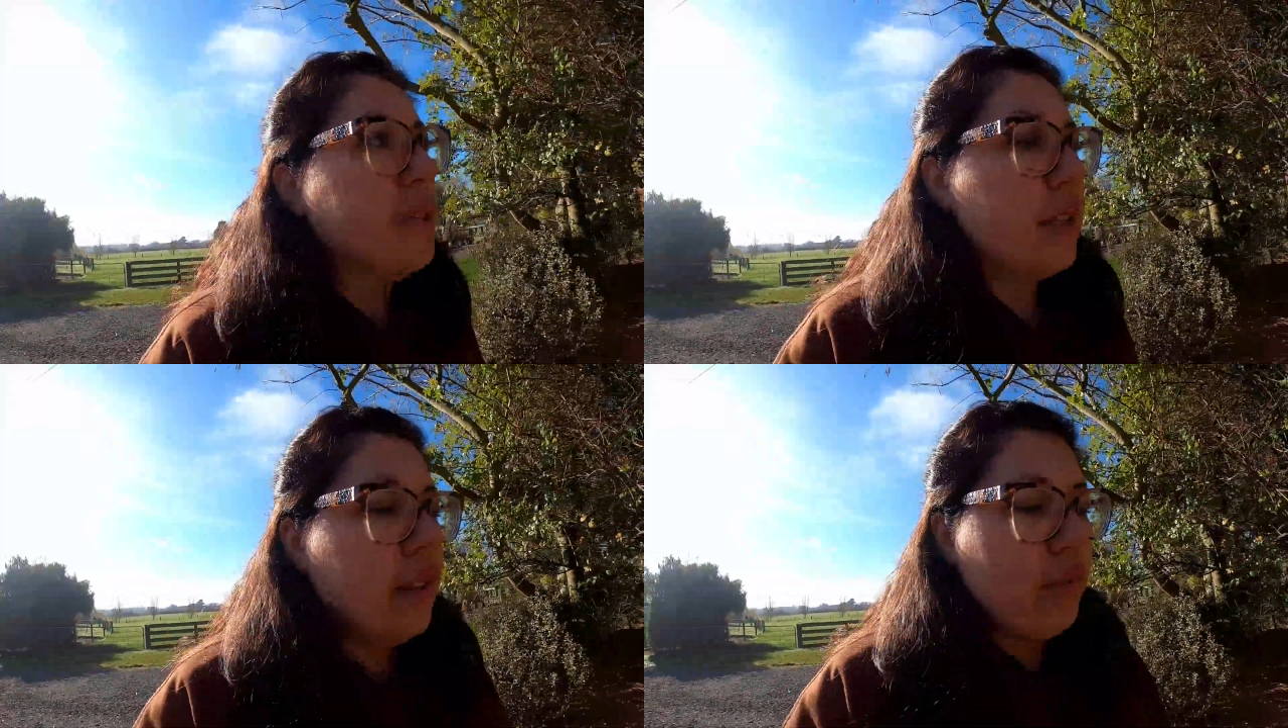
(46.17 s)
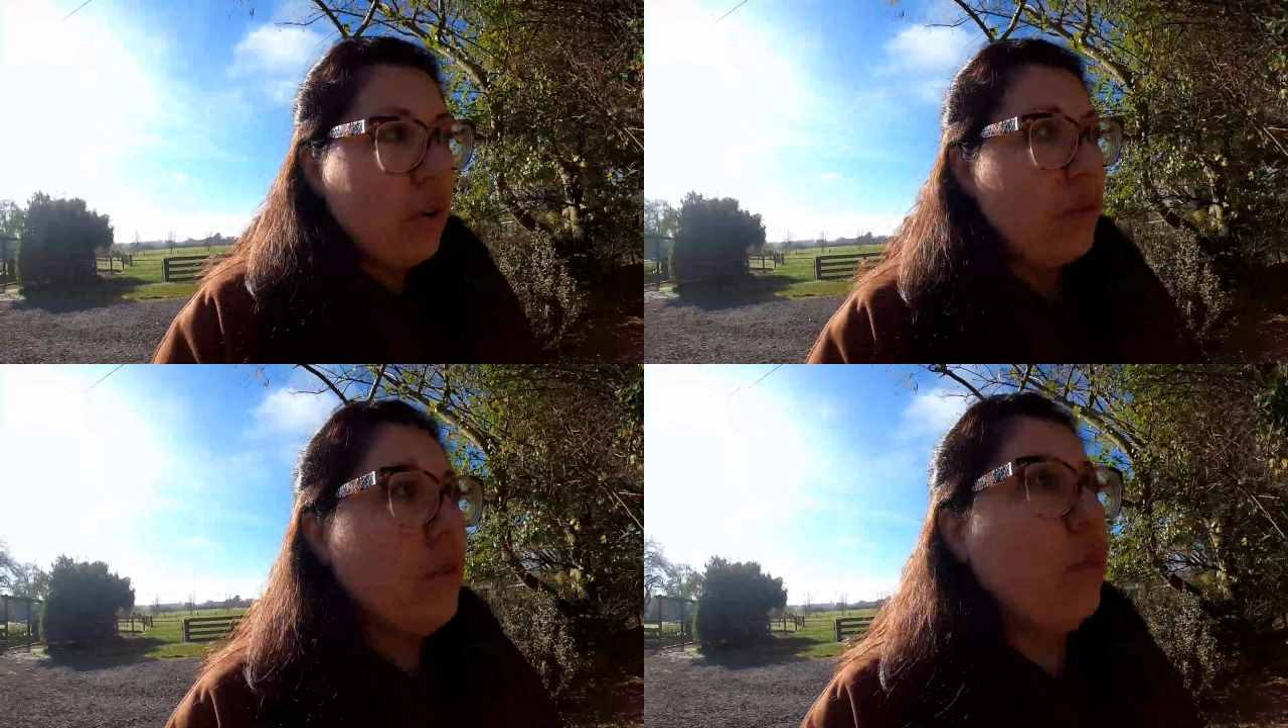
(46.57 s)
so then they've
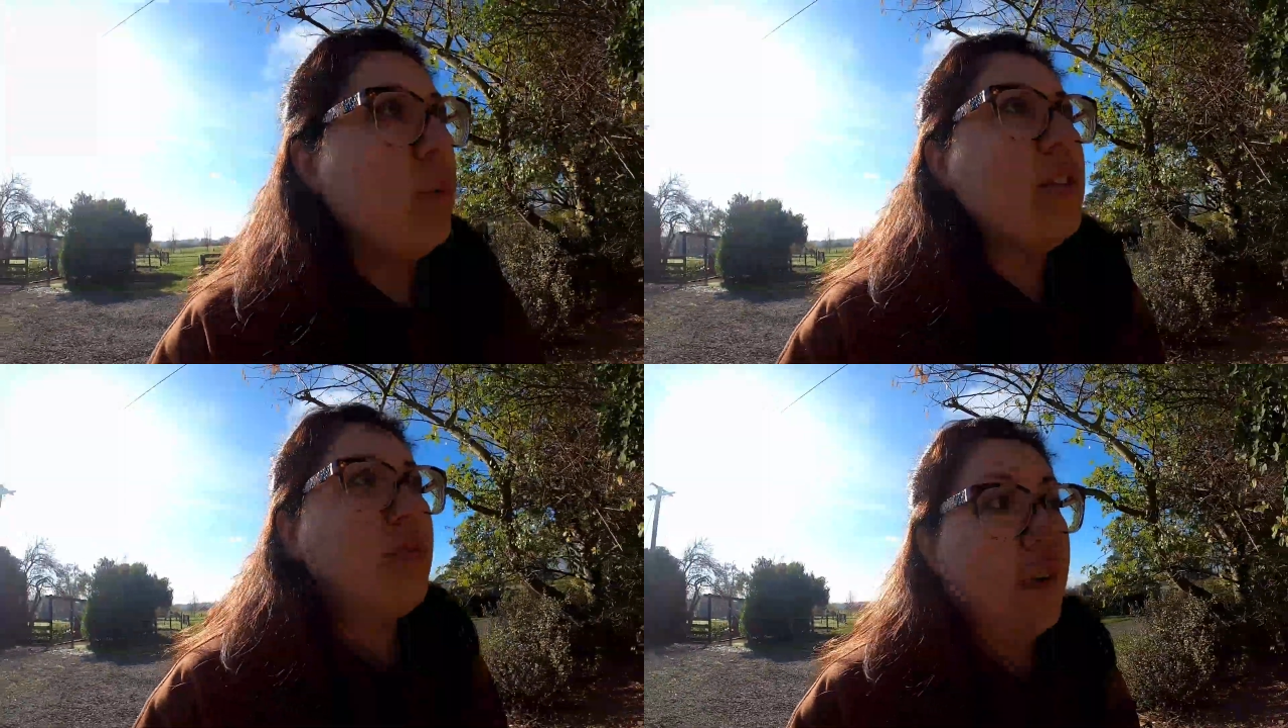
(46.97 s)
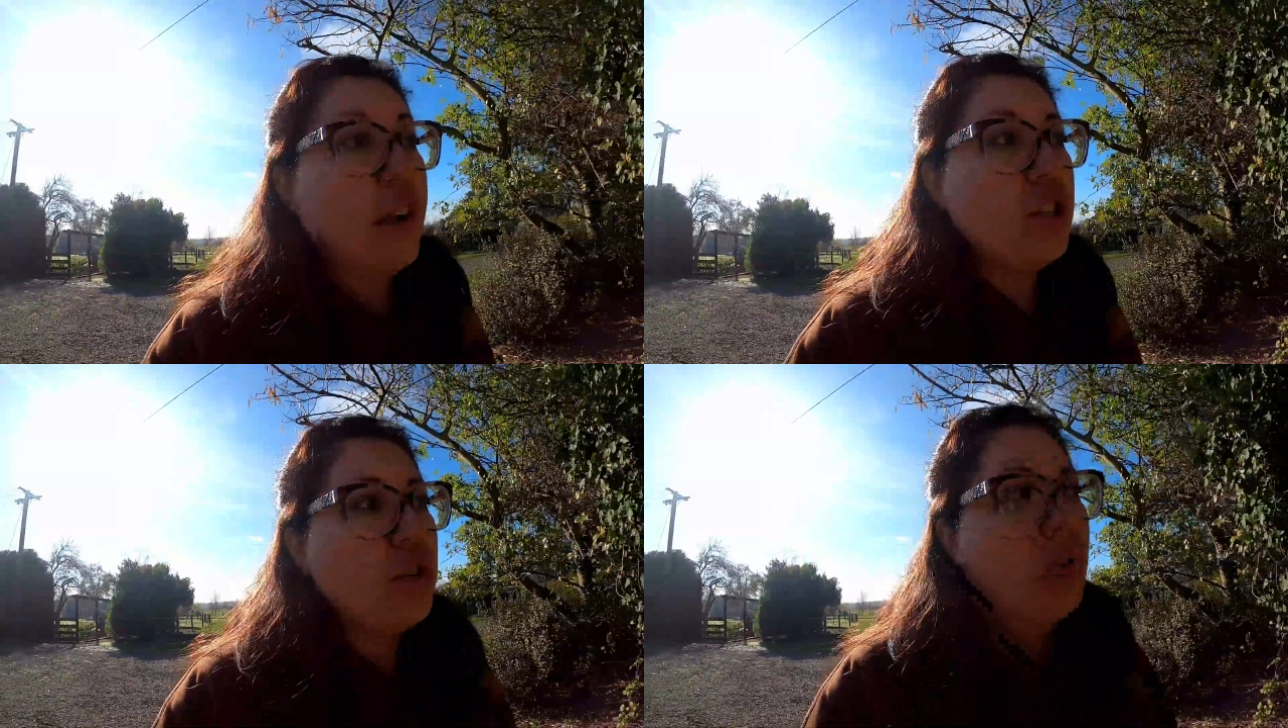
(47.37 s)
got all this
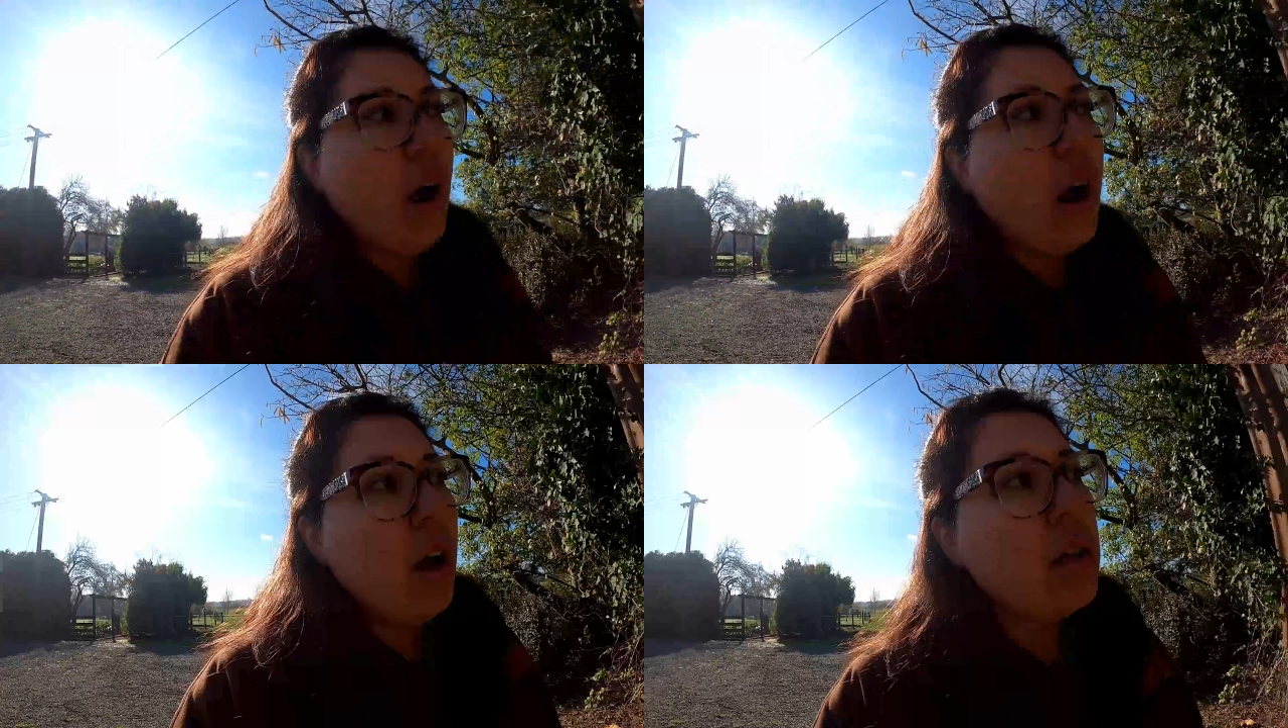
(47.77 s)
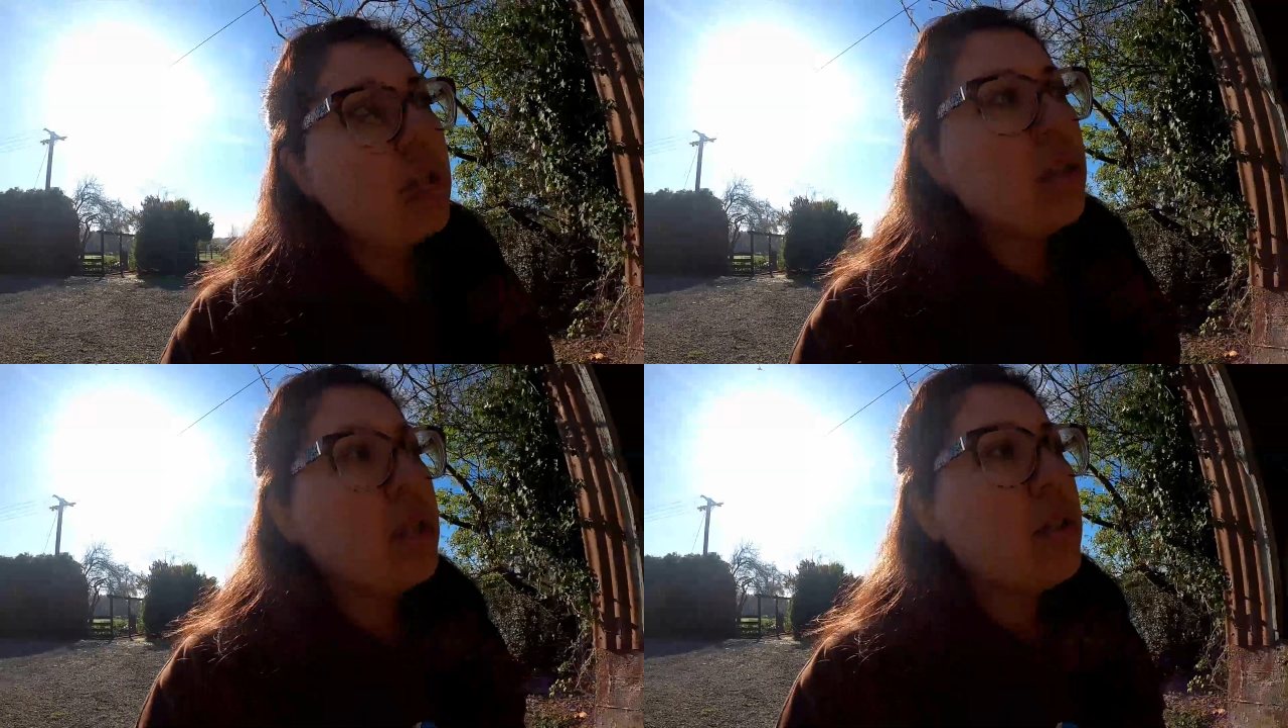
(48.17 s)
fresh
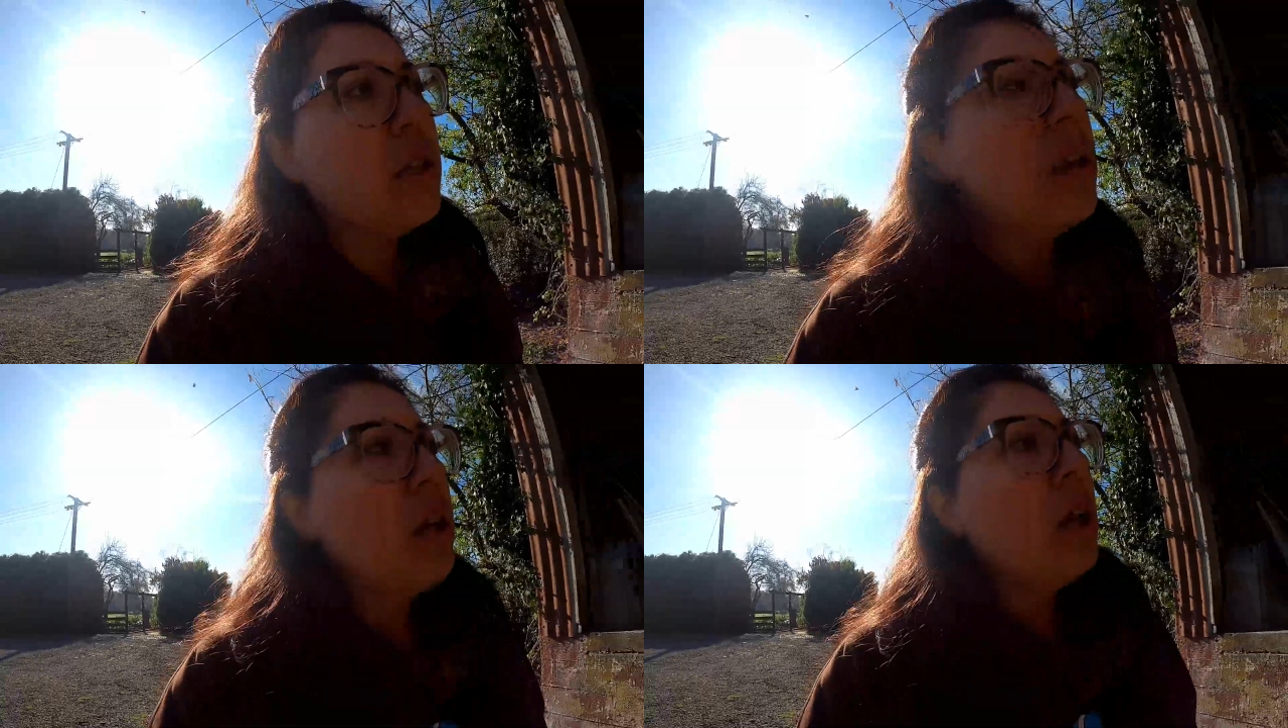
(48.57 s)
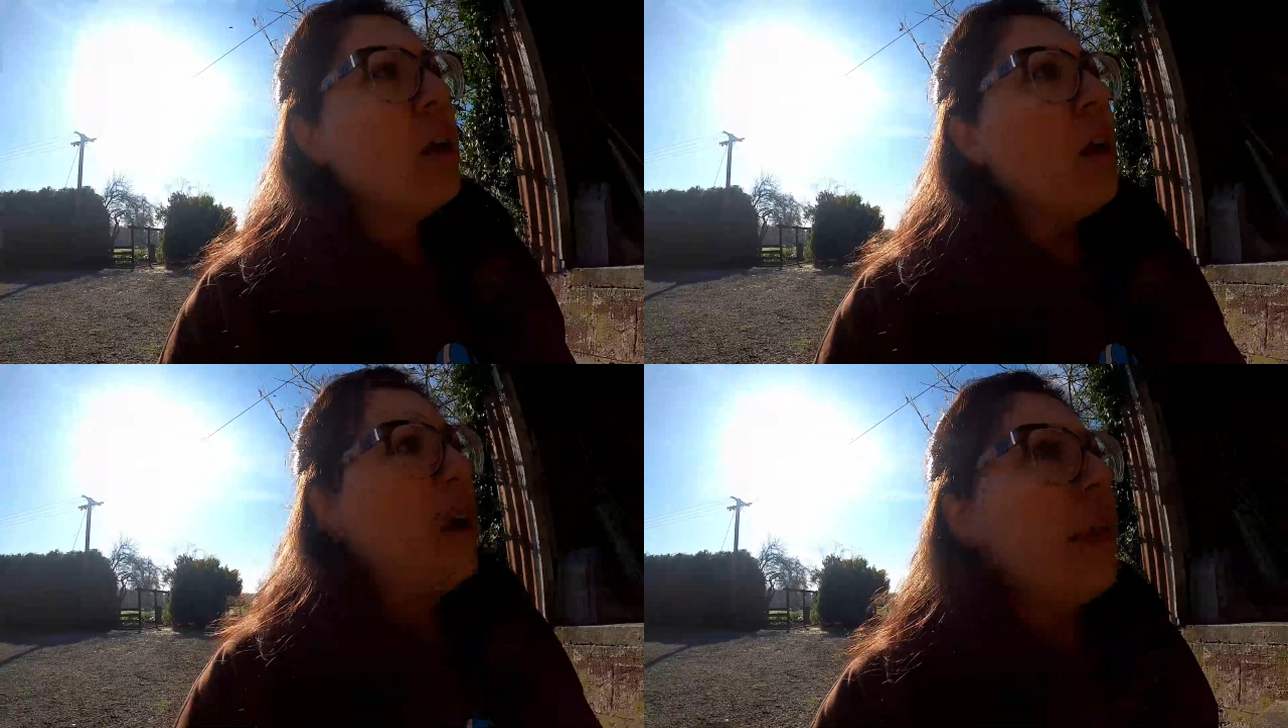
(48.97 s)
grass.
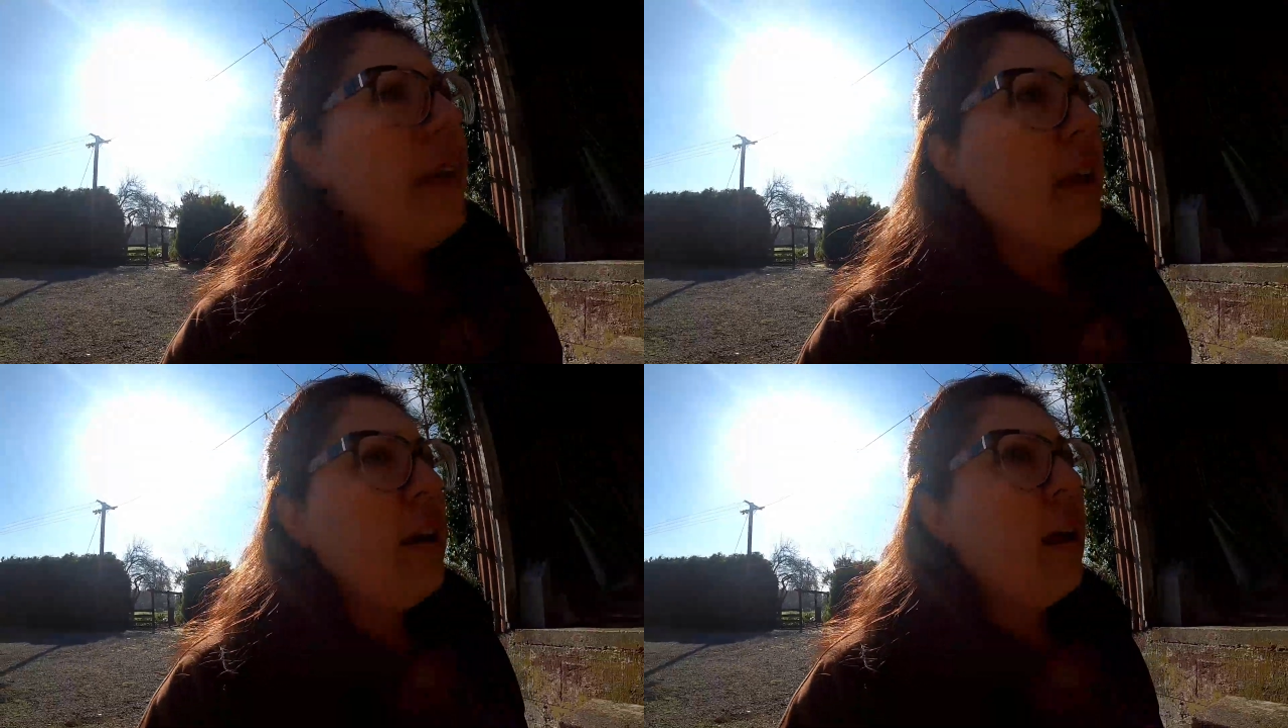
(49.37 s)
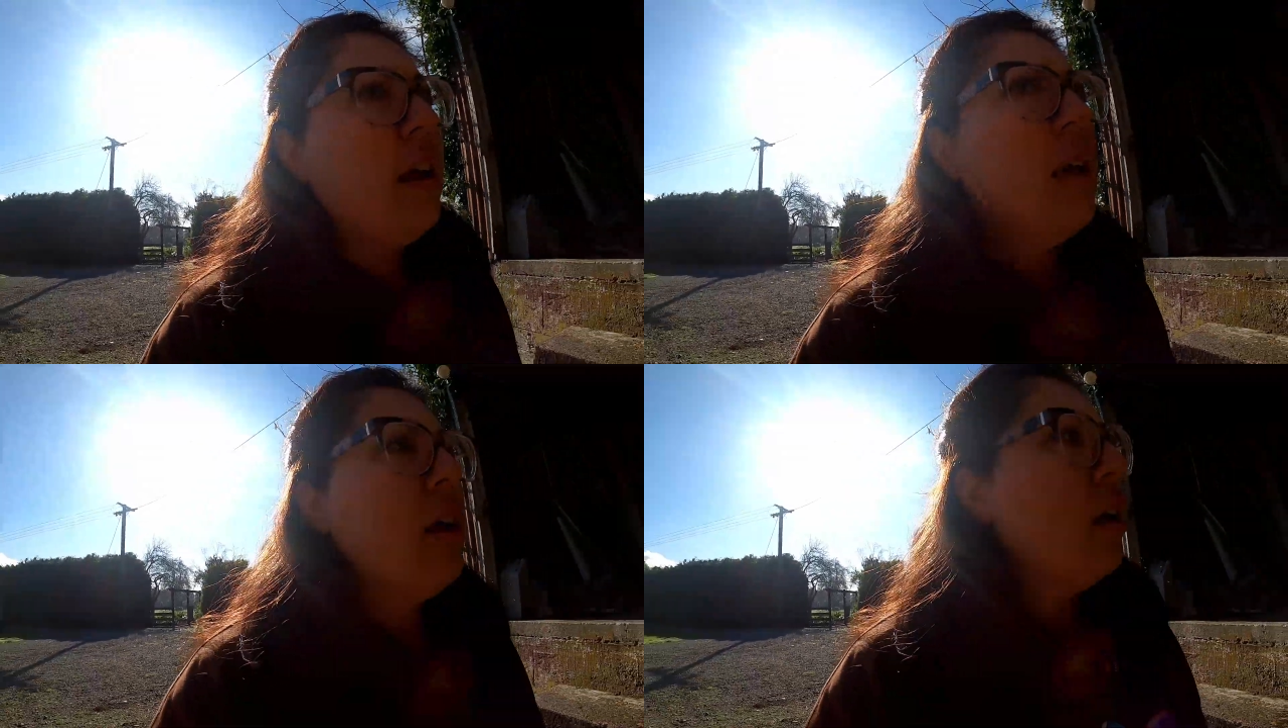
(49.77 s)
Are they in
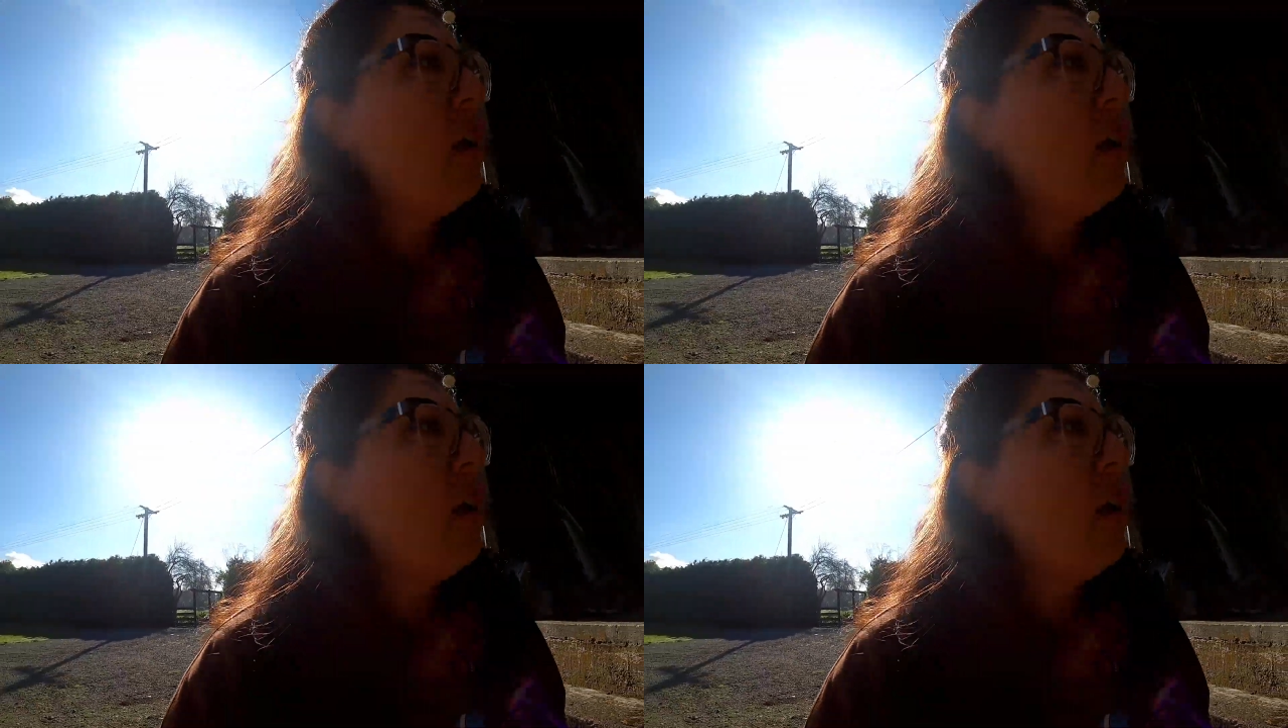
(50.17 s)
here?